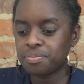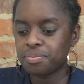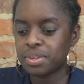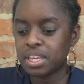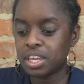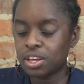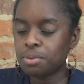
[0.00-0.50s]

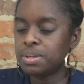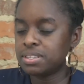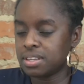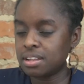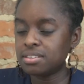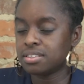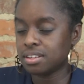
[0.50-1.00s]
he could be
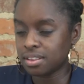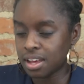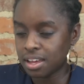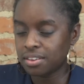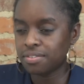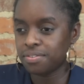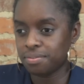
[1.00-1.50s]
sentenced to
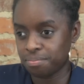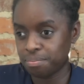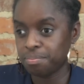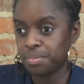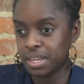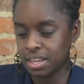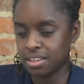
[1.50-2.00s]
life
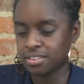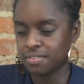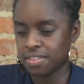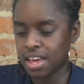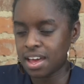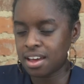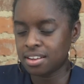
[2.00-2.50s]
because of
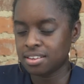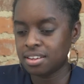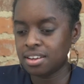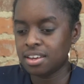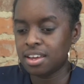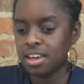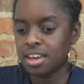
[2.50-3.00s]
that.
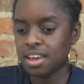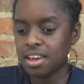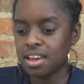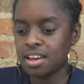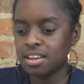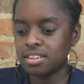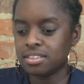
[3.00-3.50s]

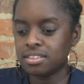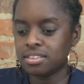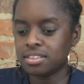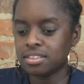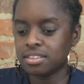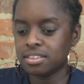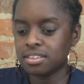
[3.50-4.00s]

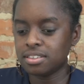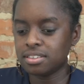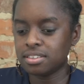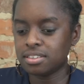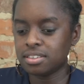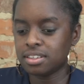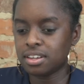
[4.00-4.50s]
And
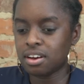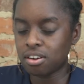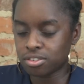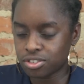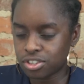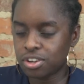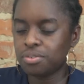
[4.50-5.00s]

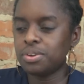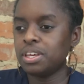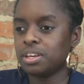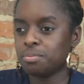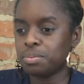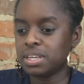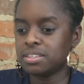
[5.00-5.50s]
also, he
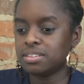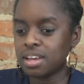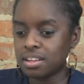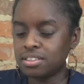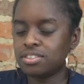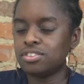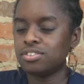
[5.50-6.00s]
could be
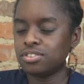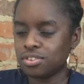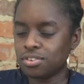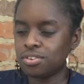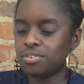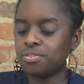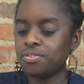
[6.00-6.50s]
sentenced to
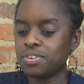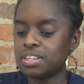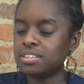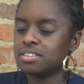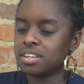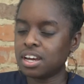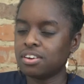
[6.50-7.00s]
serve his
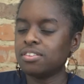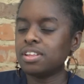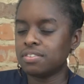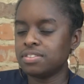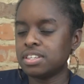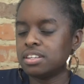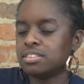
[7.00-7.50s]
entire
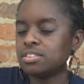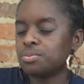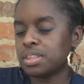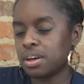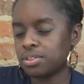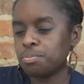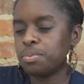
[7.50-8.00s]
life sentence
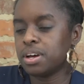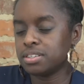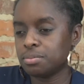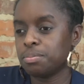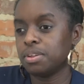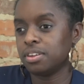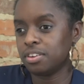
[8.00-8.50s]
without the
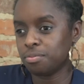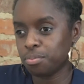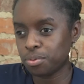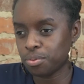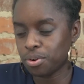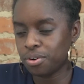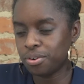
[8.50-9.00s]
possibility of
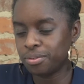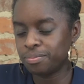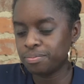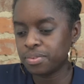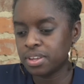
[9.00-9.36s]
parole.